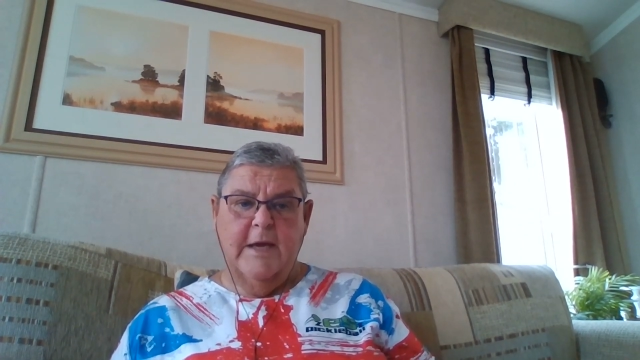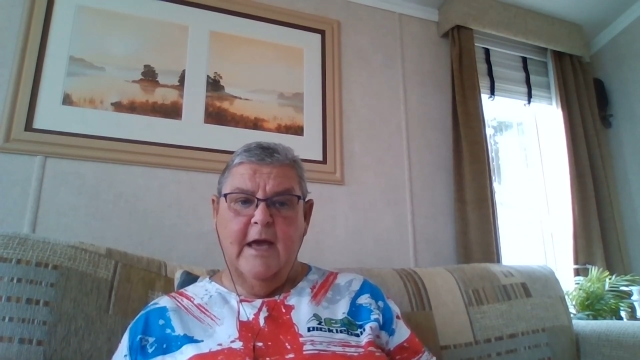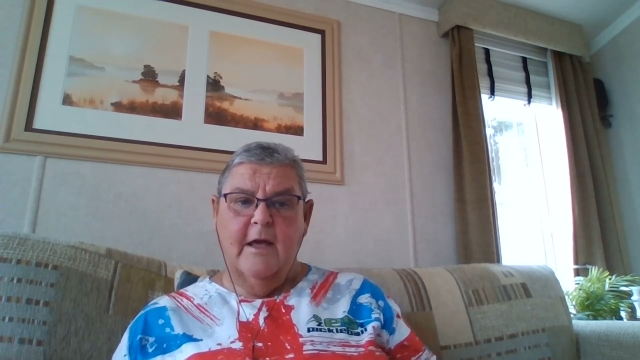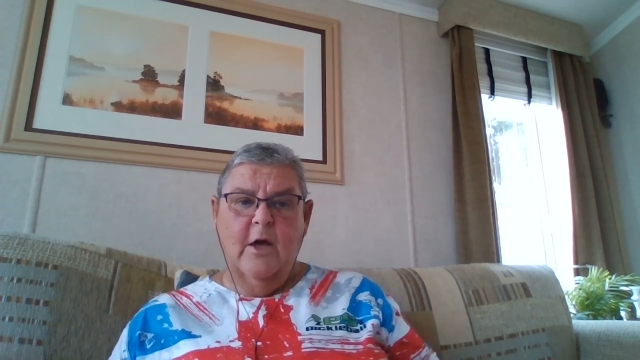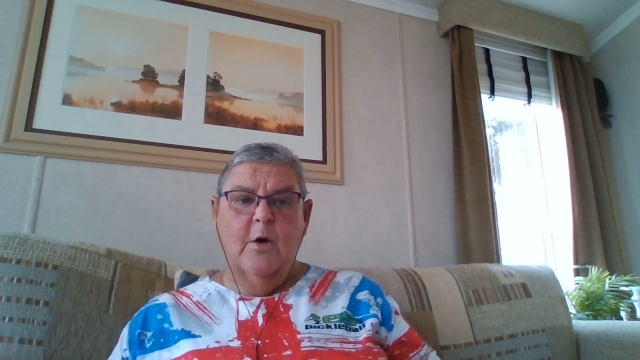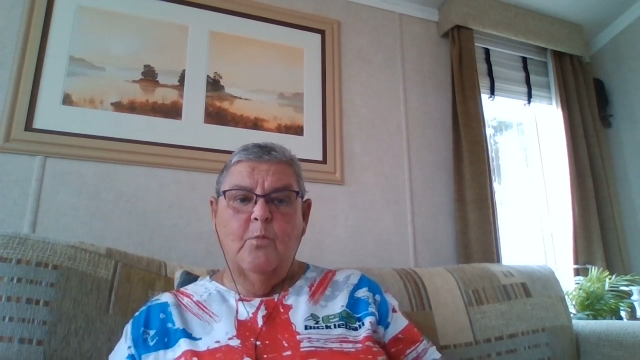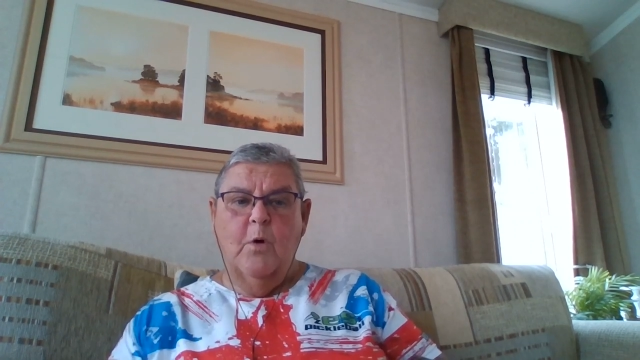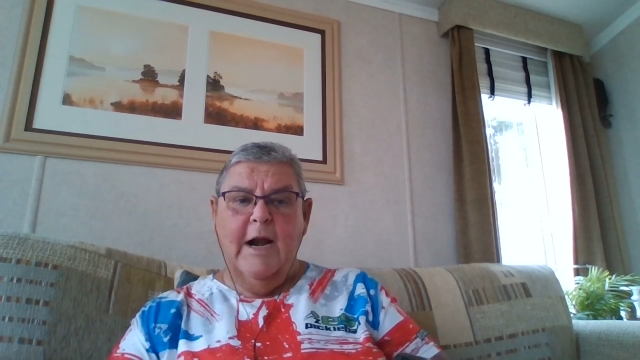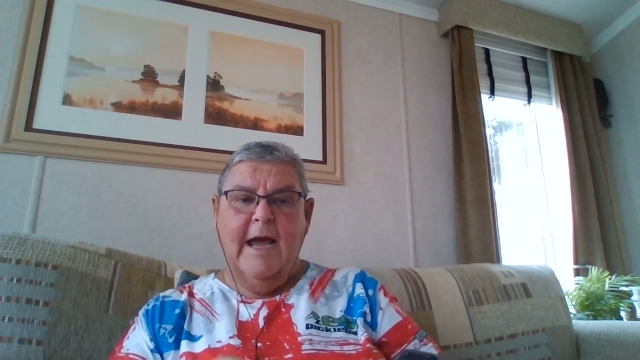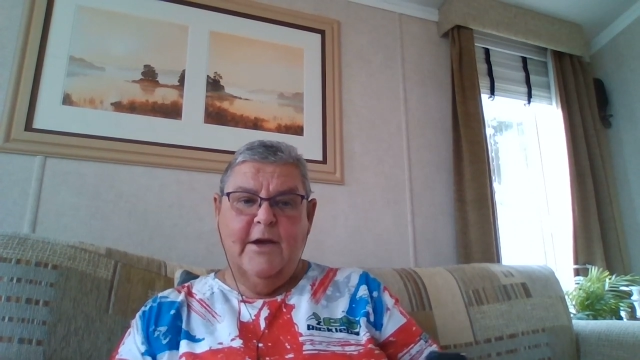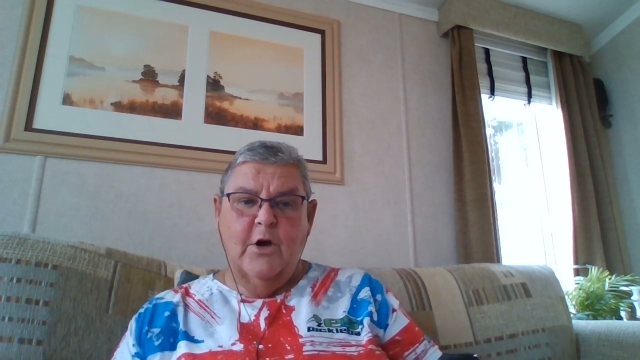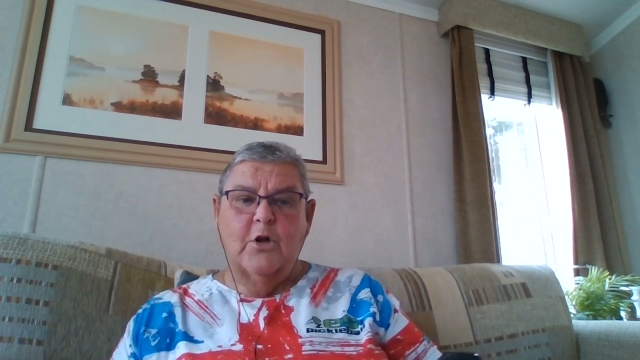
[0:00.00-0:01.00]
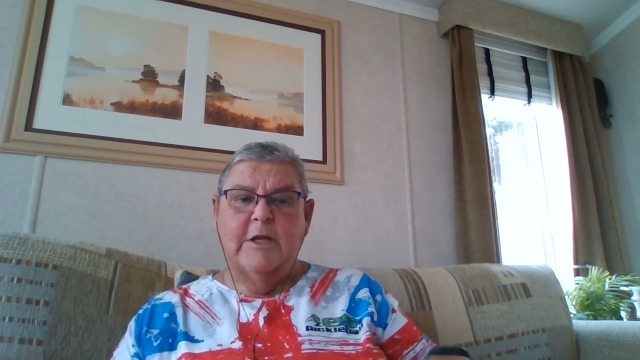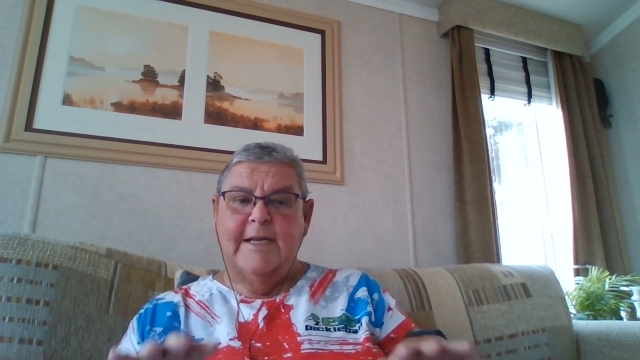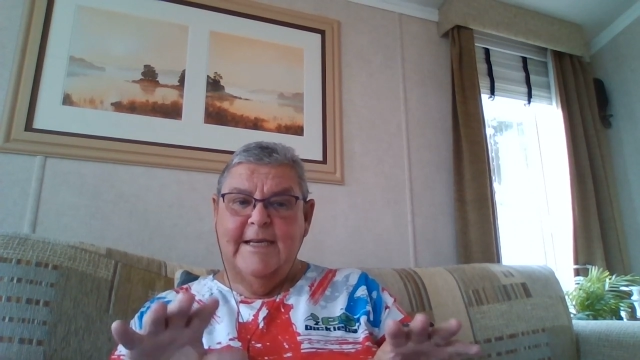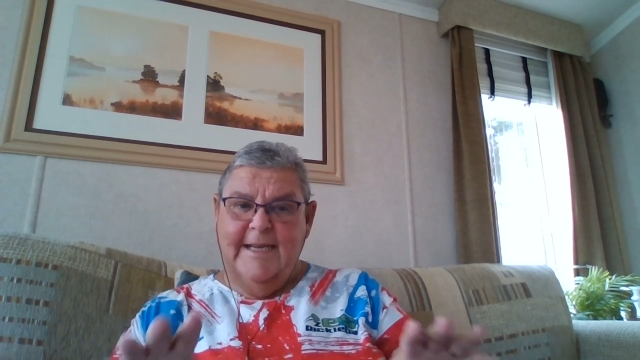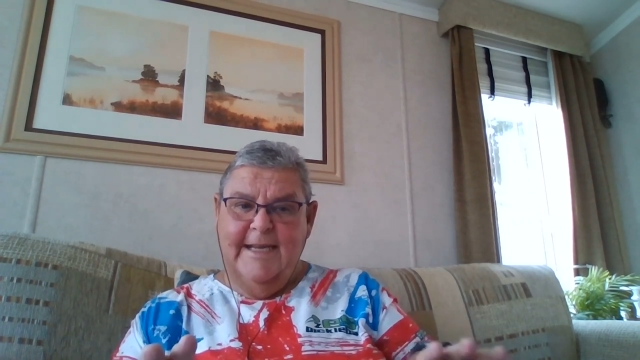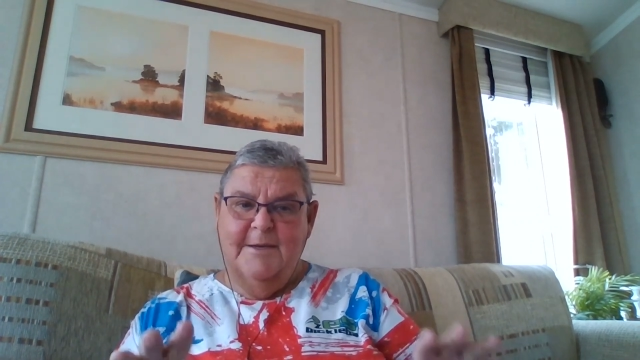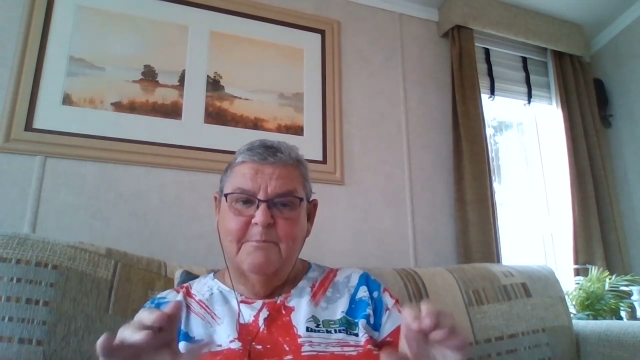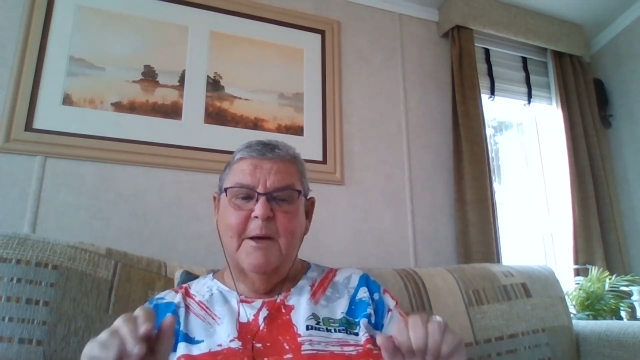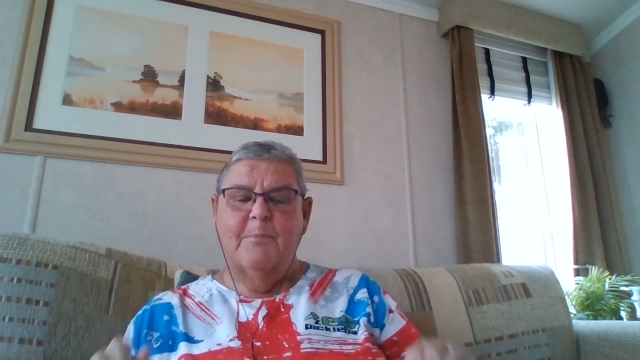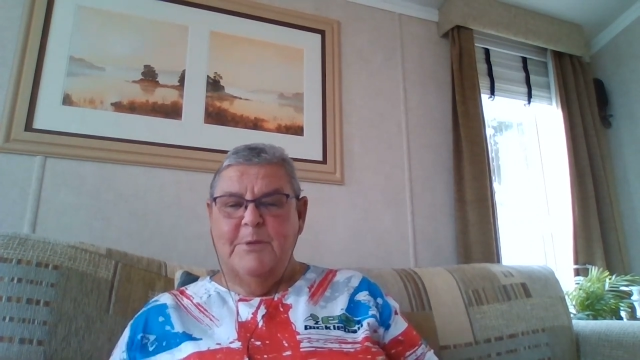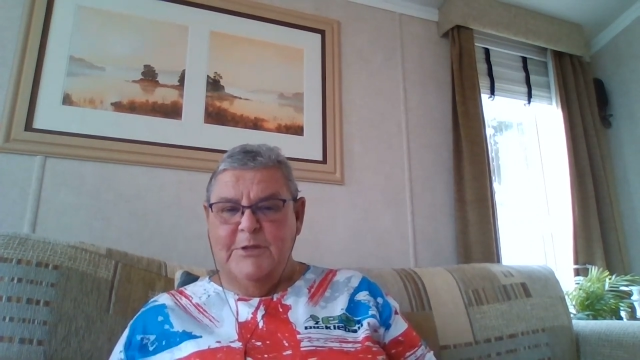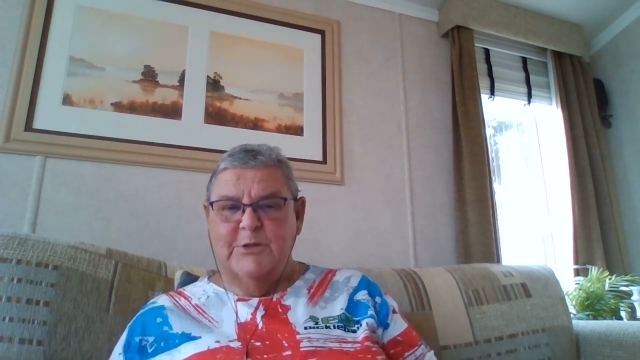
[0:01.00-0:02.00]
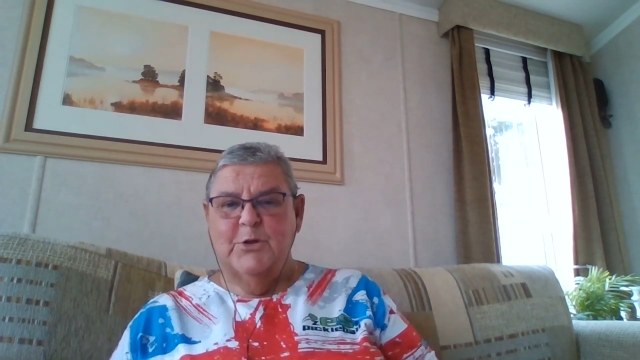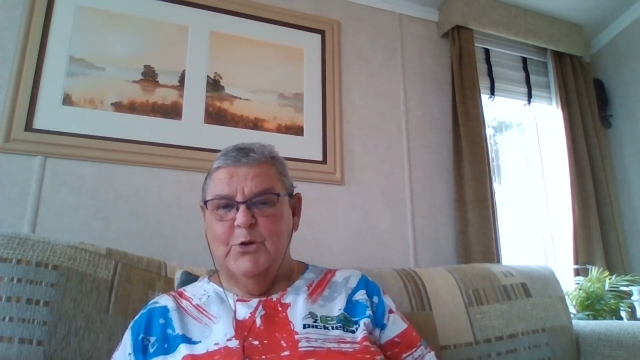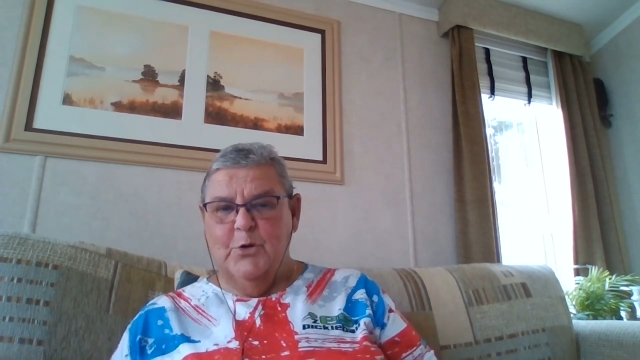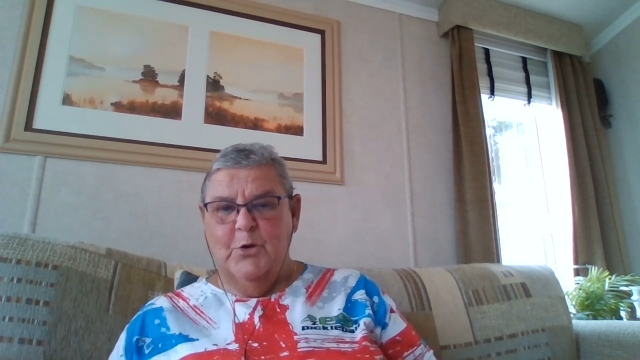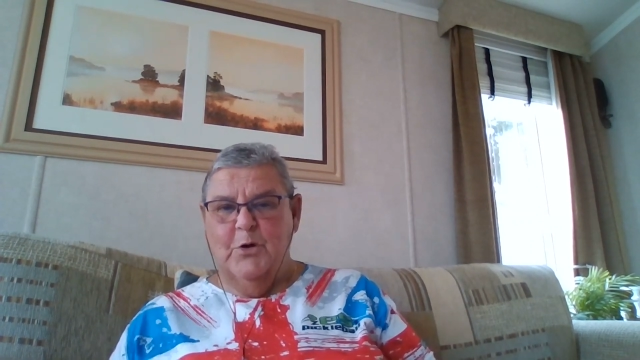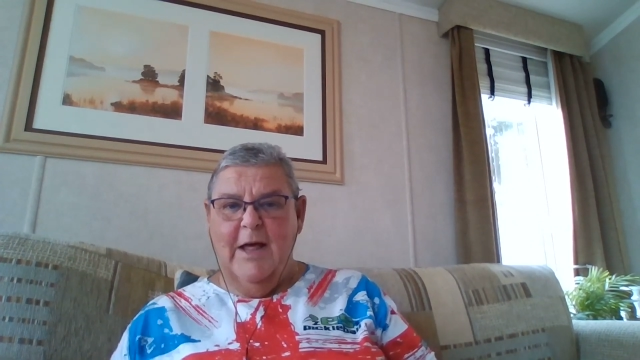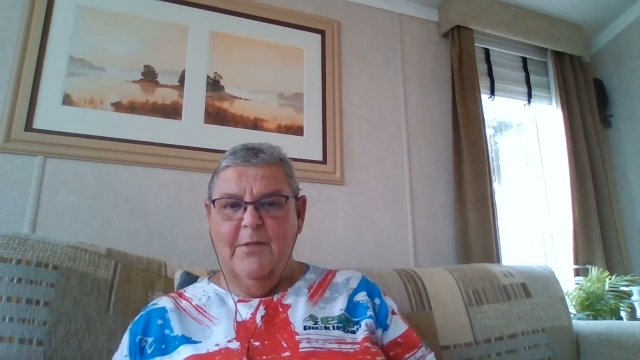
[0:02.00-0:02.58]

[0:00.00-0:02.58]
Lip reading: When we get what I call a clean badminton